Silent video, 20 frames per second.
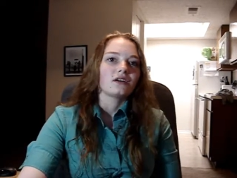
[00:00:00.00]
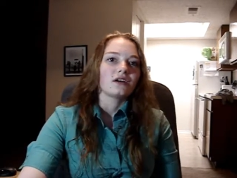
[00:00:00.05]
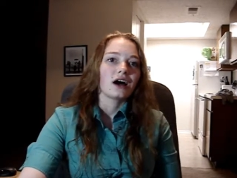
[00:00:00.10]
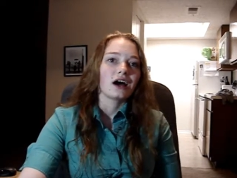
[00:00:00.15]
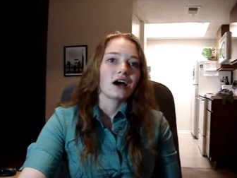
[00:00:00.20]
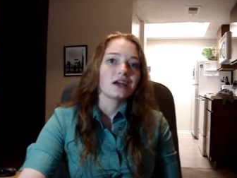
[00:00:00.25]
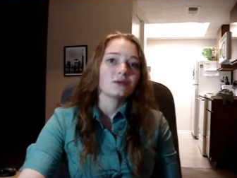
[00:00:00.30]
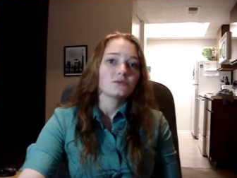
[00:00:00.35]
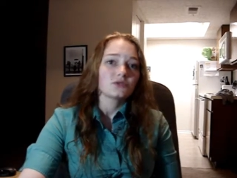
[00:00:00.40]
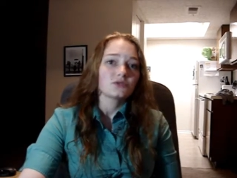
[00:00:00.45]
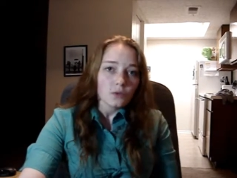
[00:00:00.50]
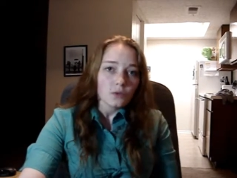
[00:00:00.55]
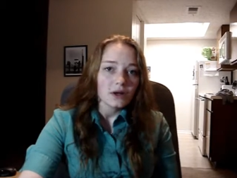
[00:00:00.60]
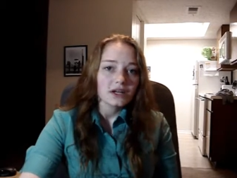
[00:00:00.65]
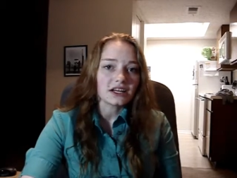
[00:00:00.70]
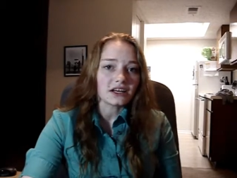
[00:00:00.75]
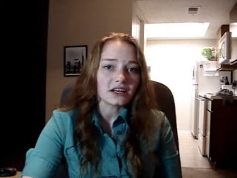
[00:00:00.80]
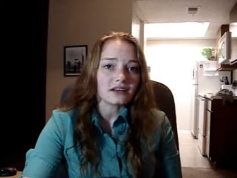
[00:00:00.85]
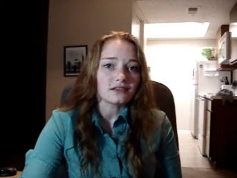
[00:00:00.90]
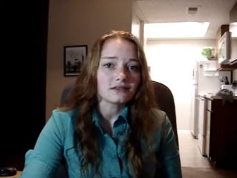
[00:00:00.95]
I am
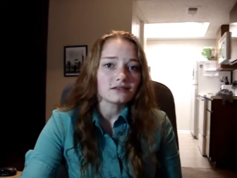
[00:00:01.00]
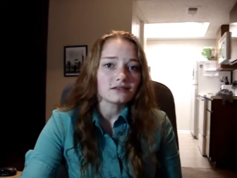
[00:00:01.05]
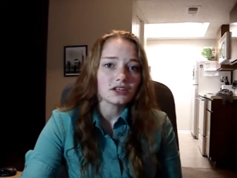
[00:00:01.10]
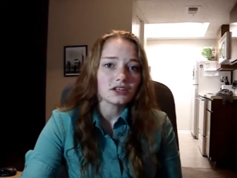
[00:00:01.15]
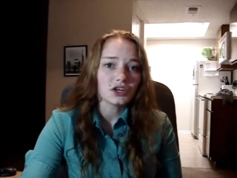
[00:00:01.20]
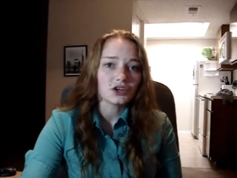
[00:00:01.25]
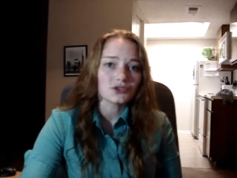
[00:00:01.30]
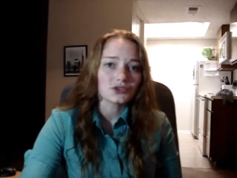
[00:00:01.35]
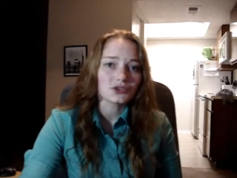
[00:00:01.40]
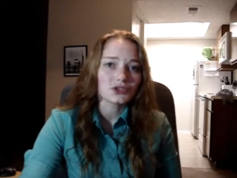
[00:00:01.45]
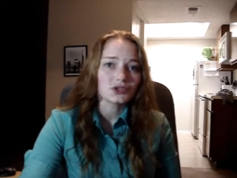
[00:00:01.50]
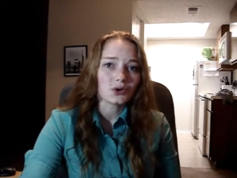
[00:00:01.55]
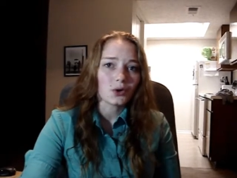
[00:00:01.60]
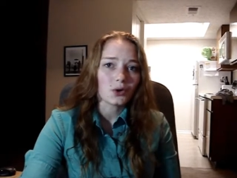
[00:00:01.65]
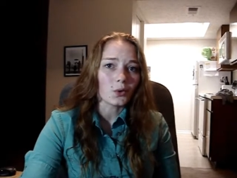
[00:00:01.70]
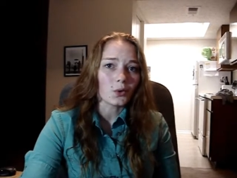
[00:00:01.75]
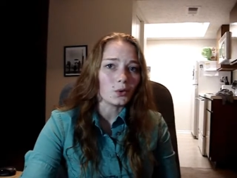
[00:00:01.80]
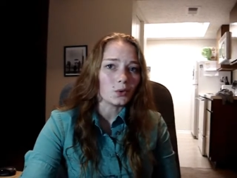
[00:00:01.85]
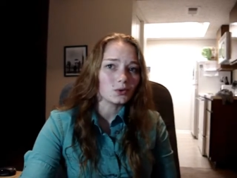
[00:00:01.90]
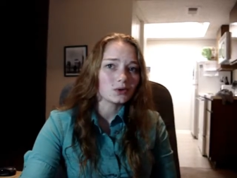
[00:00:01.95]
20 years
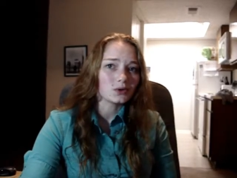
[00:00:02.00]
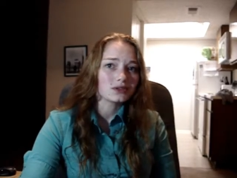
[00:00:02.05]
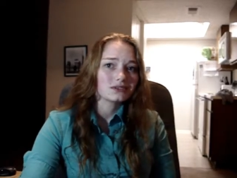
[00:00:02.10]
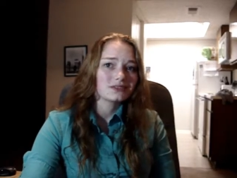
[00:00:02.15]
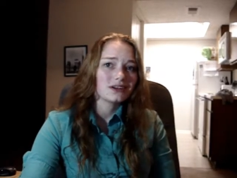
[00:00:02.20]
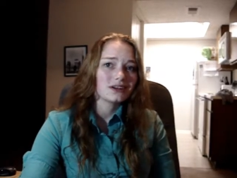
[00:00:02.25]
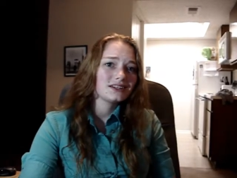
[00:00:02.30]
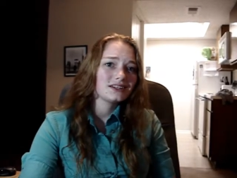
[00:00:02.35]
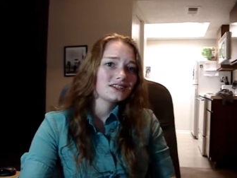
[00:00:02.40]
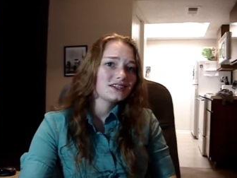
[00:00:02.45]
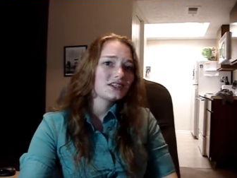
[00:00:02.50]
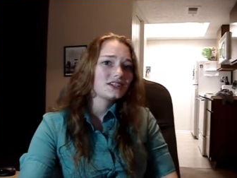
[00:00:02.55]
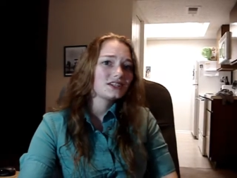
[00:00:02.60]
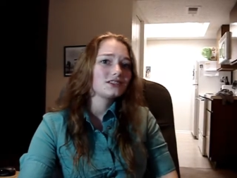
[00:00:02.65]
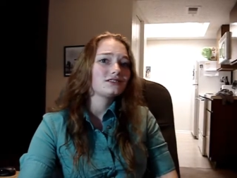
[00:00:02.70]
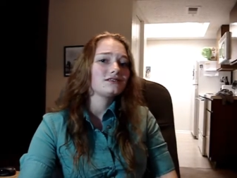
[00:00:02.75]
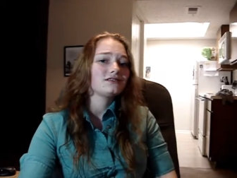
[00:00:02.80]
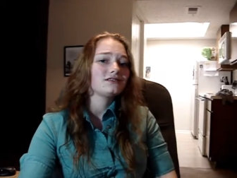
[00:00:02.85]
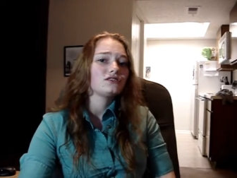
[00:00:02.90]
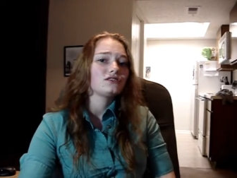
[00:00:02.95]
old
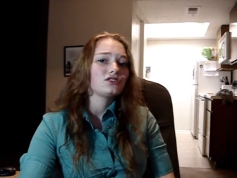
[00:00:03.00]
until